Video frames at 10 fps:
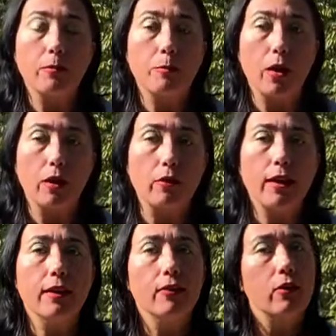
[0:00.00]

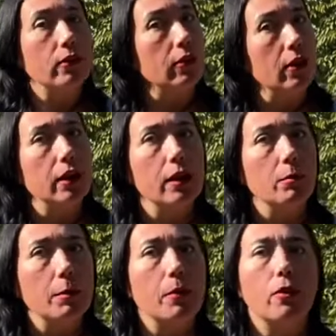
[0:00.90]
progress, so it's not going to
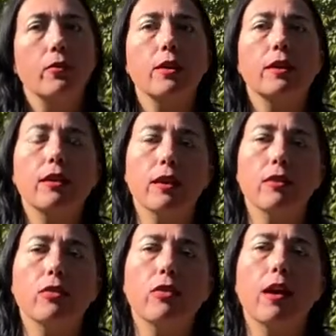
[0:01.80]
be perfect.
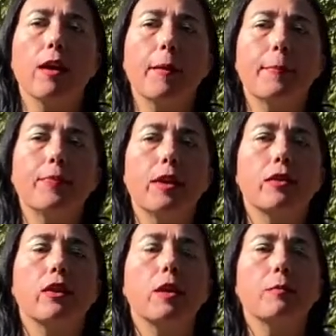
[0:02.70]
It's
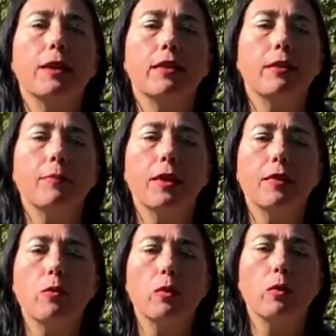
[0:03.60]
going to be something
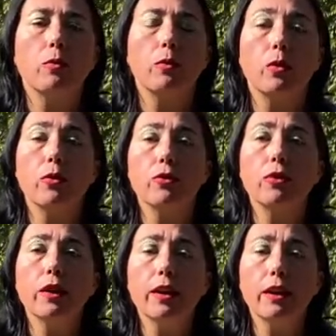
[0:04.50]
that we're
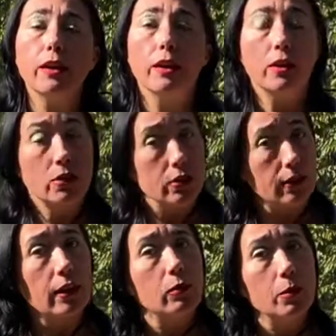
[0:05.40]
rehearsing
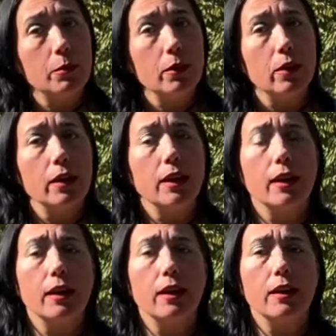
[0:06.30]
just like we would
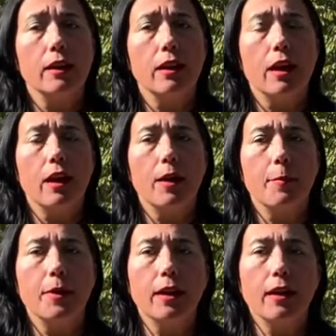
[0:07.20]
in
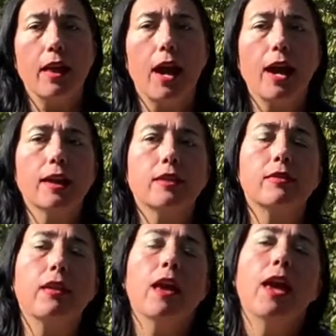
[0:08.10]

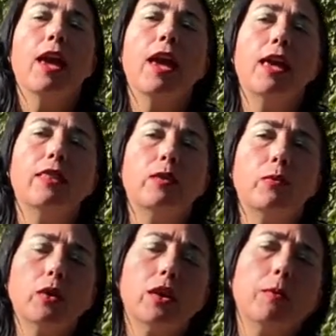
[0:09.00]
class, and then
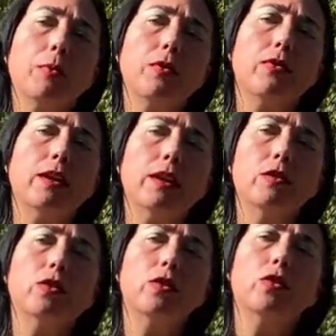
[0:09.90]
we're going to proceed
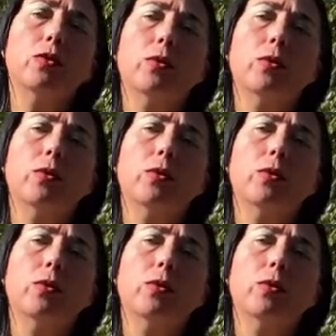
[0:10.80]
to